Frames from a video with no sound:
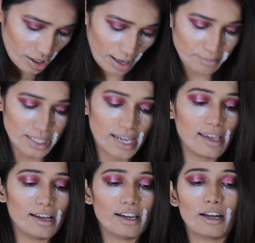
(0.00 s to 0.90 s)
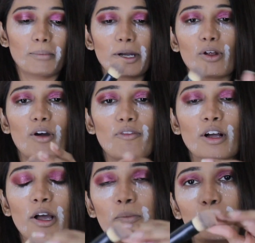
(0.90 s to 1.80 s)
I'm taking a little bit of a
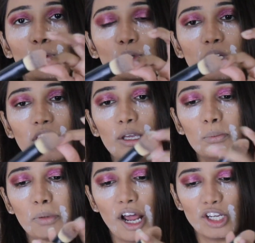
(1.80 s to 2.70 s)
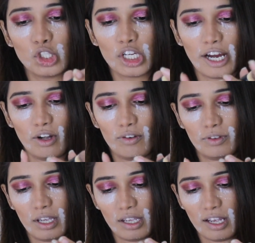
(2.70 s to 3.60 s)
kabuki brush kind of
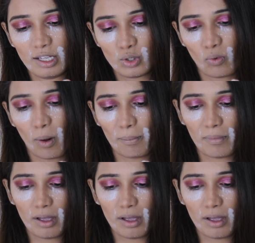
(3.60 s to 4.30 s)
thing. It's from